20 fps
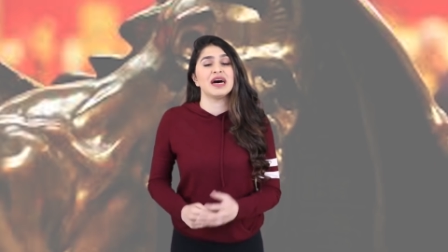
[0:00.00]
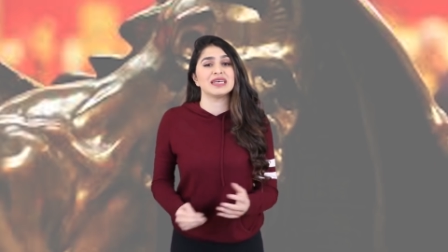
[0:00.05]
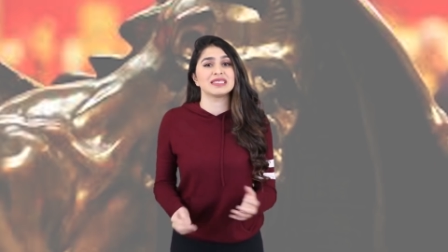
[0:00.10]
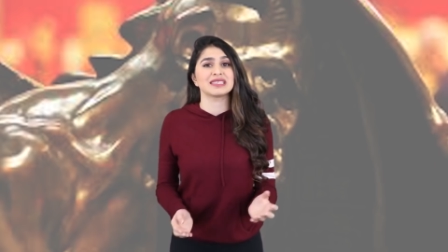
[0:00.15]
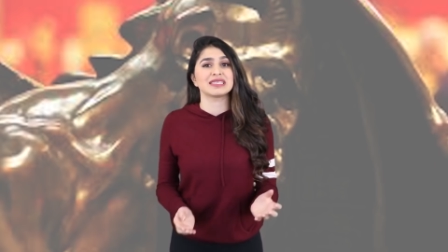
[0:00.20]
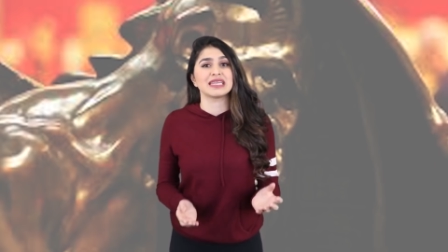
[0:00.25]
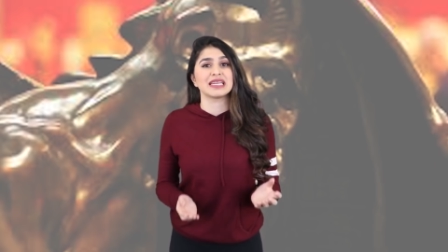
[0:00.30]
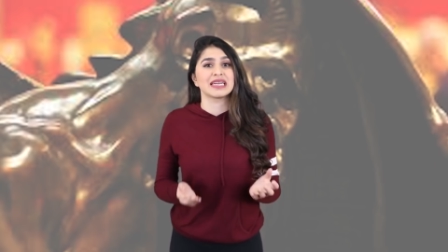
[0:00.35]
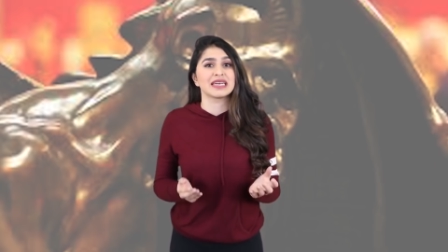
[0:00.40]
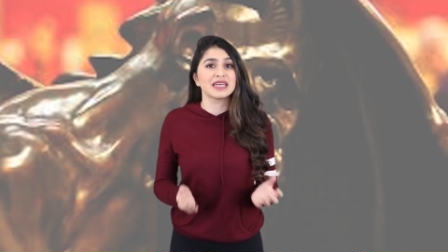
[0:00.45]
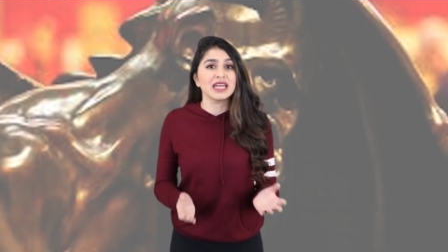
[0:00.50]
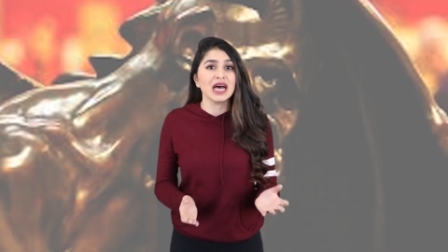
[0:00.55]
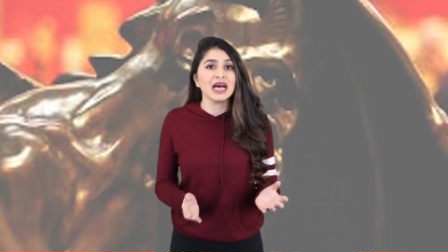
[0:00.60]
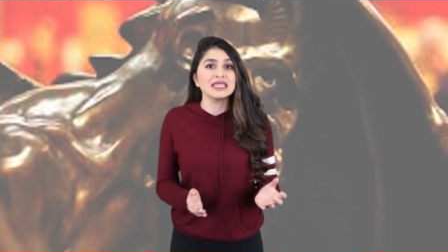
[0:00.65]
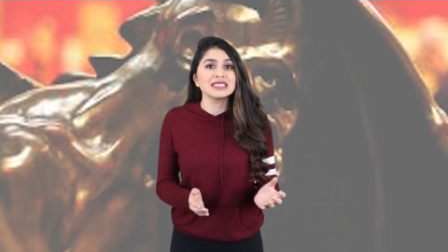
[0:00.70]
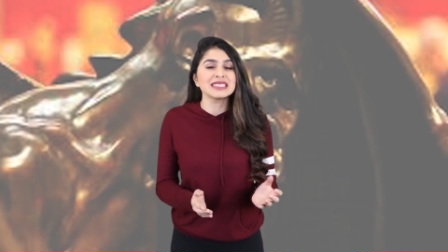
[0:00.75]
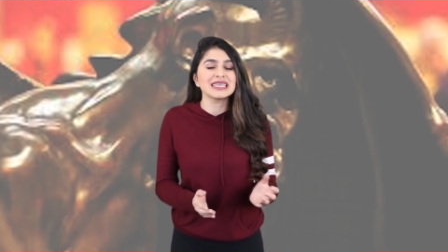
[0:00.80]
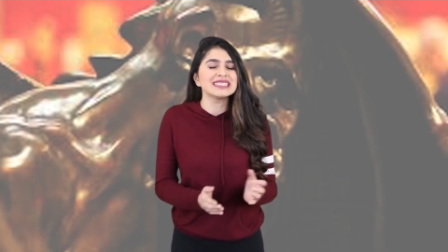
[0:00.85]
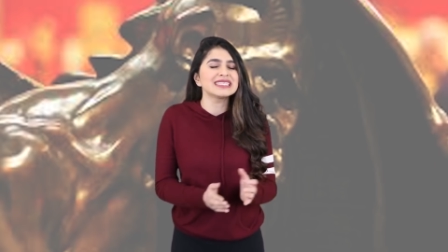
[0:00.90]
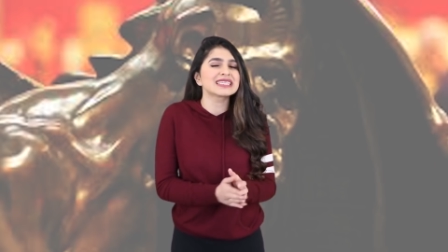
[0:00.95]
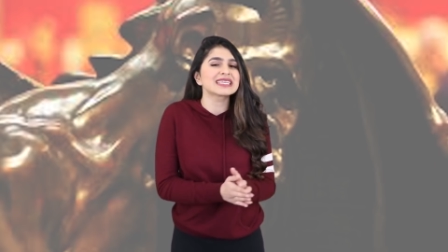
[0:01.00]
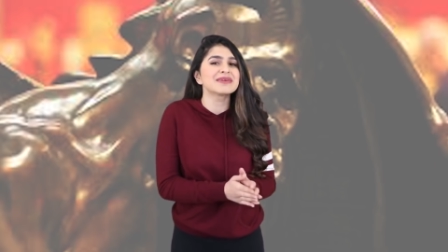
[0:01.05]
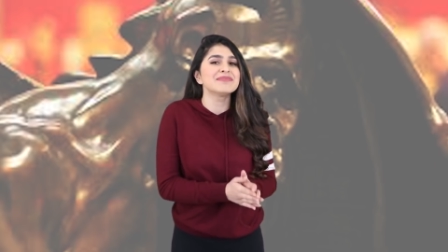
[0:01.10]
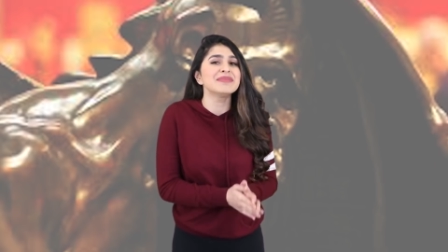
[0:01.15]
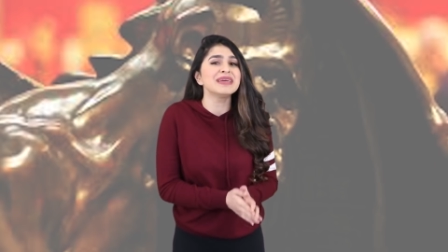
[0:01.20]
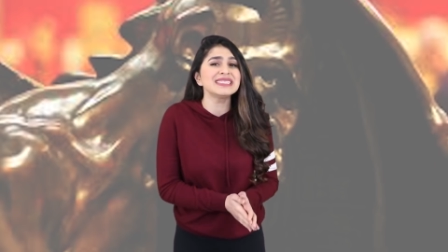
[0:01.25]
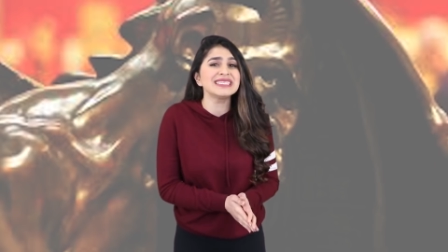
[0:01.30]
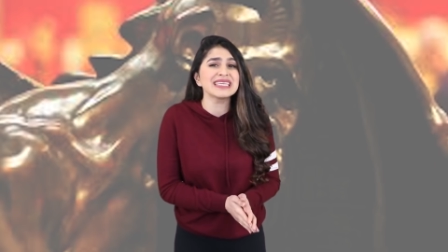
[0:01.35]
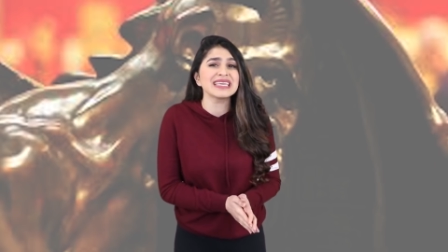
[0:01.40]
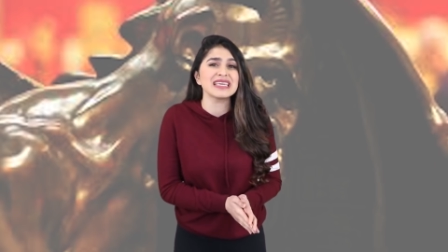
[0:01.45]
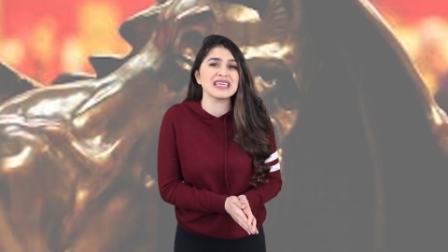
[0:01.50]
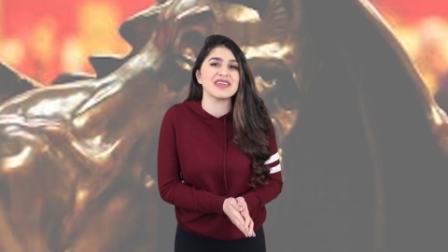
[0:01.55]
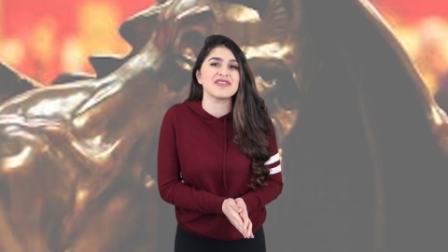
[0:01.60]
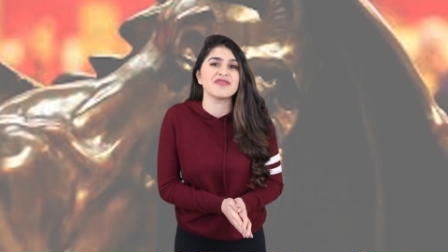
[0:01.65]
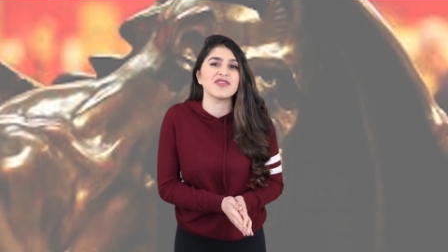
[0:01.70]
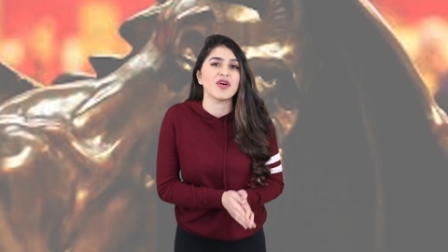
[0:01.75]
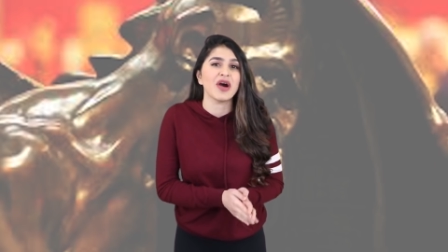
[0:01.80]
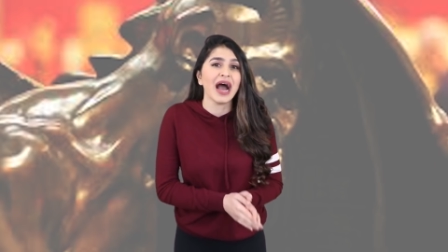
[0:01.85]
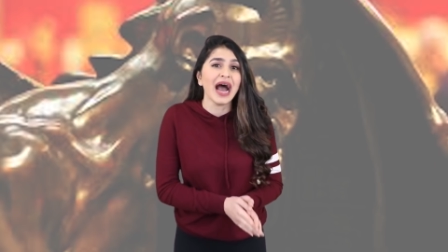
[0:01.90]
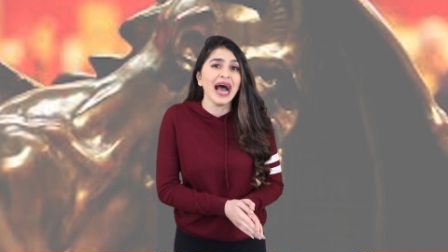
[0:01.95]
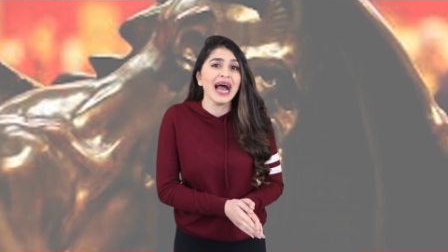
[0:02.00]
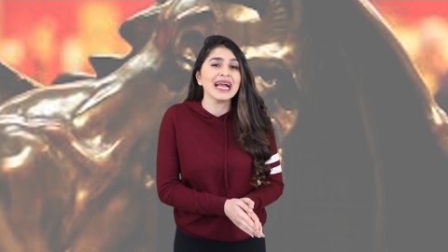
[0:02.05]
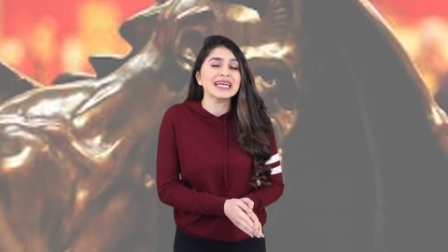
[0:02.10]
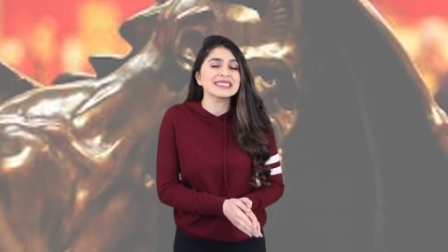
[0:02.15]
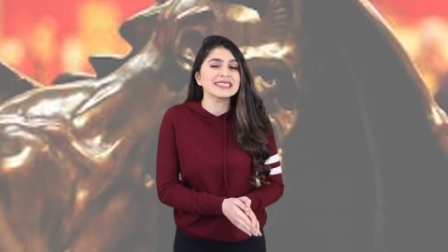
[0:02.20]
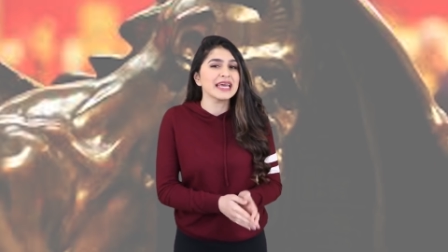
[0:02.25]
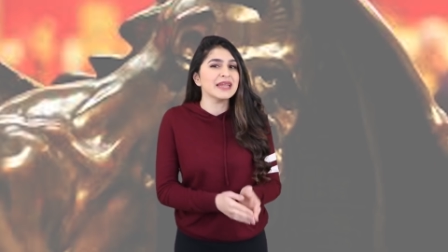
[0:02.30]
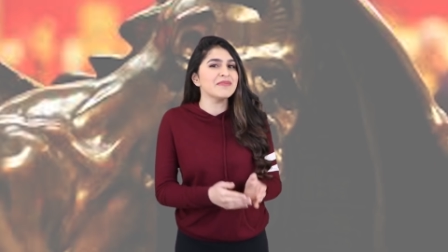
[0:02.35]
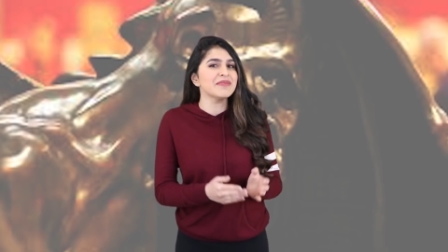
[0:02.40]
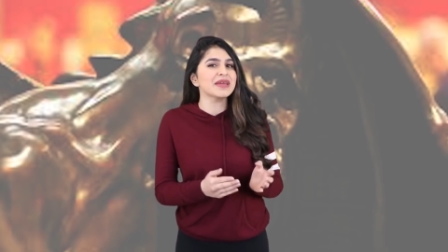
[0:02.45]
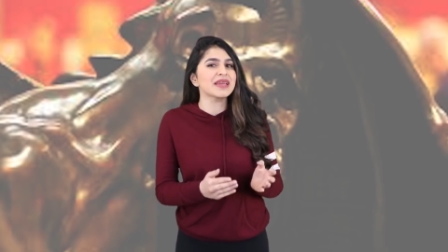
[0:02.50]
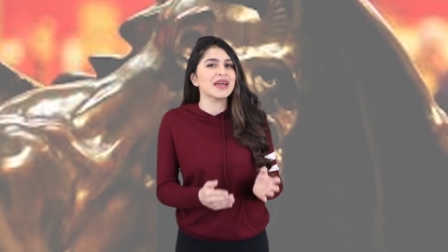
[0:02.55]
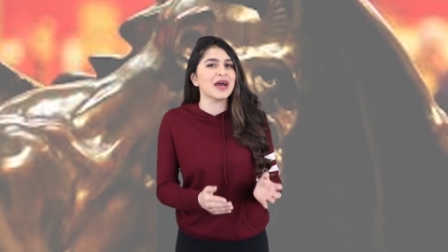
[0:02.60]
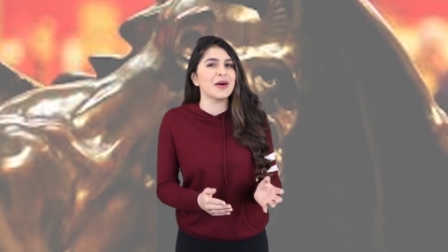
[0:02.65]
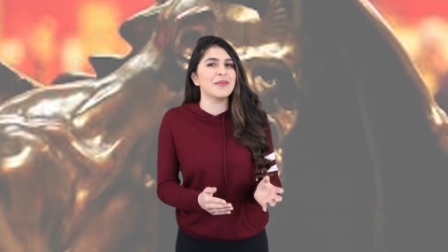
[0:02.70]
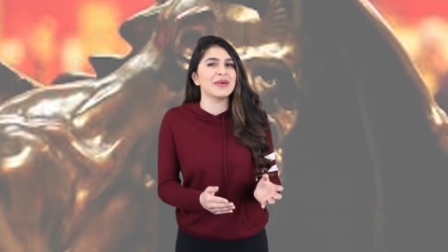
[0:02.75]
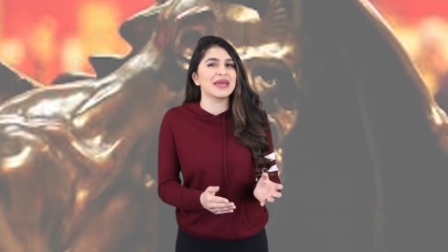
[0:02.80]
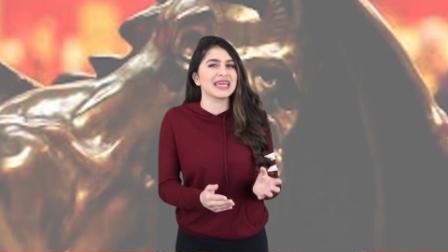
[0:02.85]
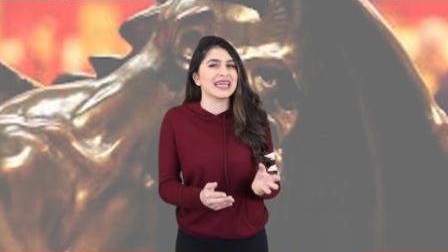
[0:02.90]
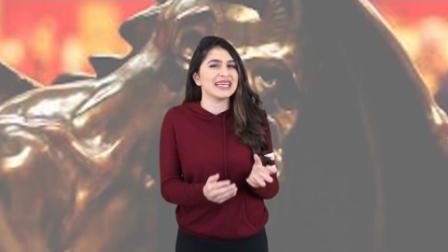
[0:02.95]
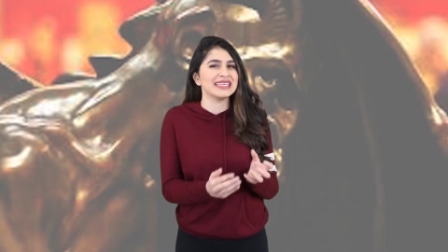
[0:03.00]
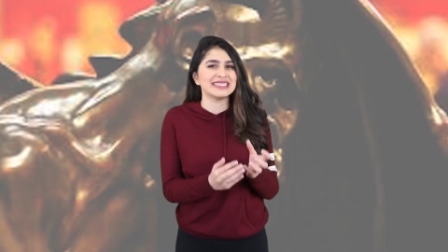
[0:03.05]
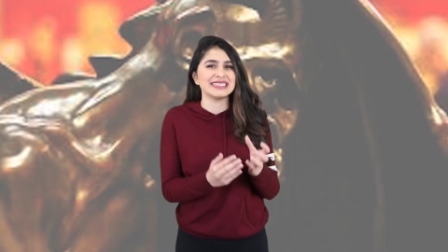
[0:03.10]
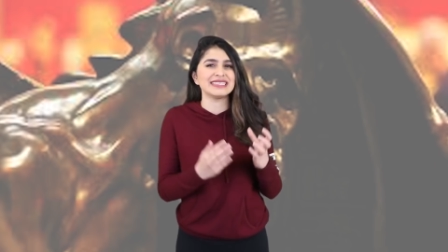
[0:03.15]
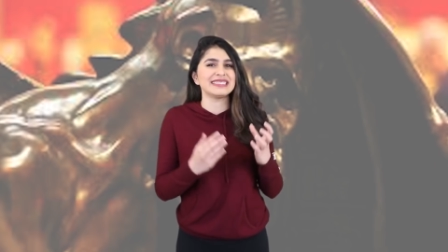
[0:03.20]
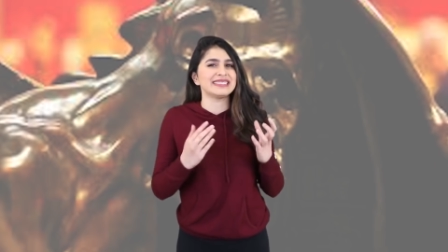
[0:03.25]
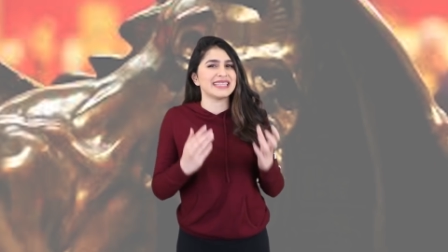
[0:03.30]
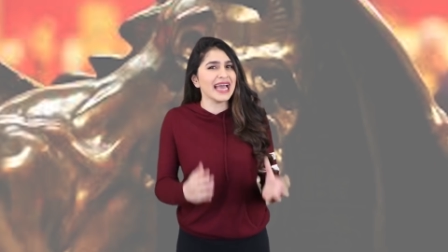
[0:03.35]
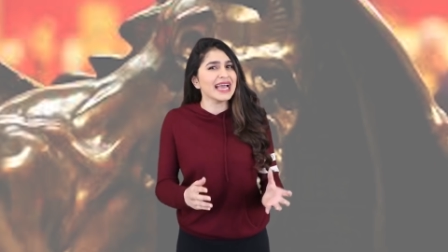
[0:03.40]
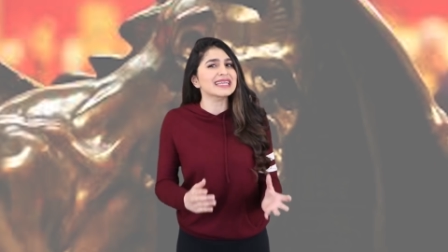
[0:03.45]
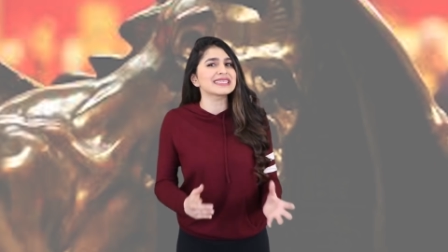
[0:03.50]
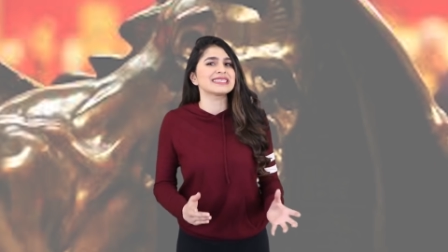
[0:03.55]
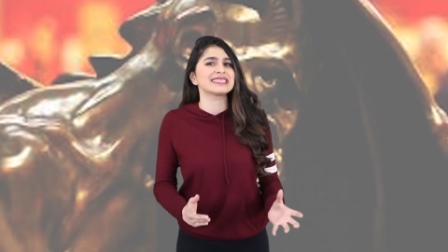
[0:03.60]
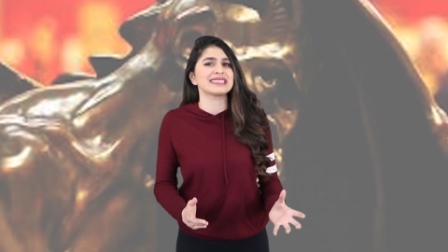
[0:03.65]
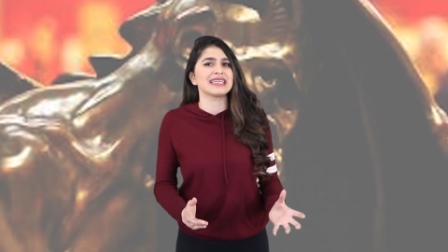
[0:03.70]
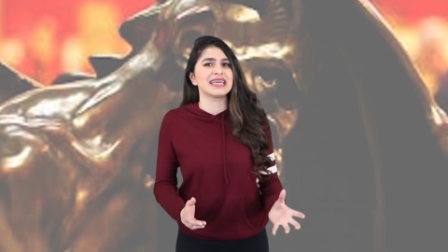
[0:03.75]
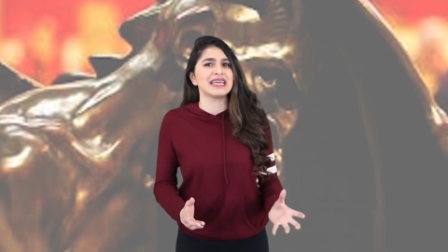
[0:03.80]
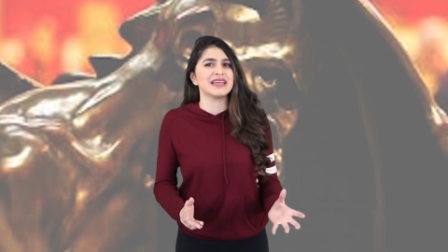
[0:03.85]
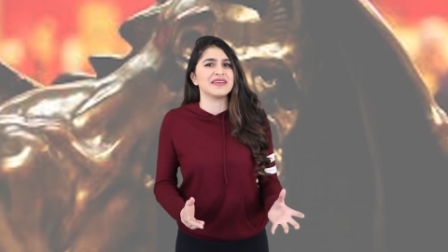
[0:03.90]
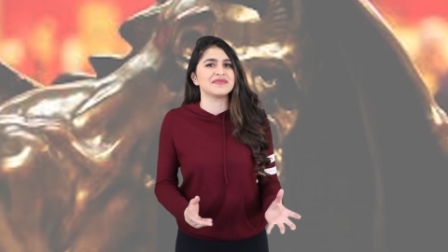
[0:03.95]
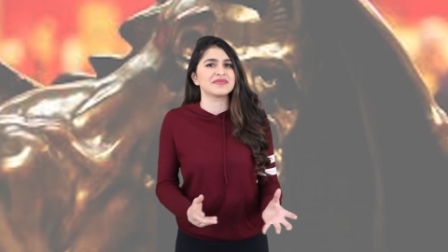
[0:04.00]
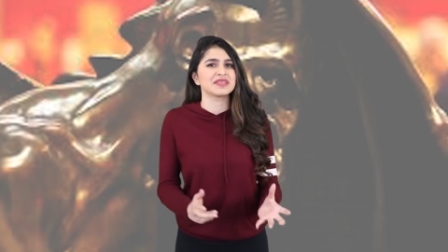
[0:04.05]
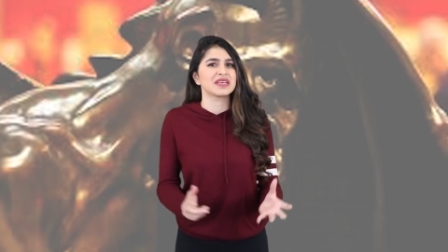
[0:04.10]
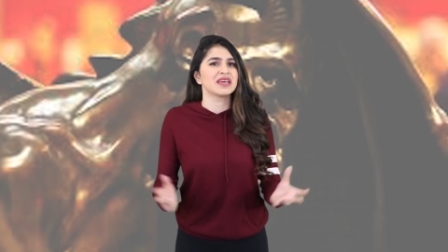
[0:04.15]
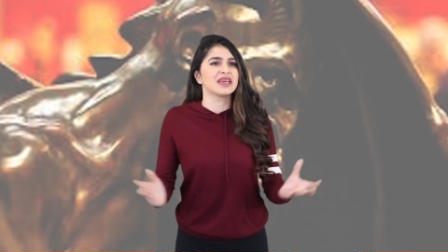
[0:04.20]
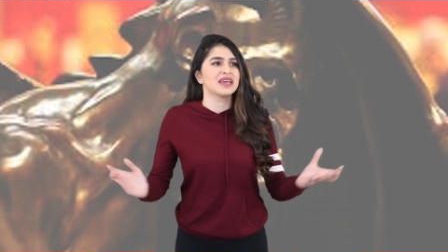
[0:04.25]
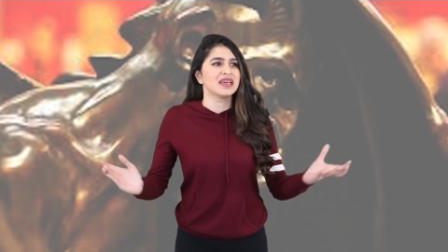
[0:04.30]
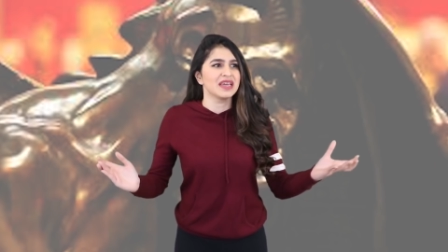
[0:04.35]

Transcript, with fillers: Ursuline nuns into committing evil acts and becoming his sex slaves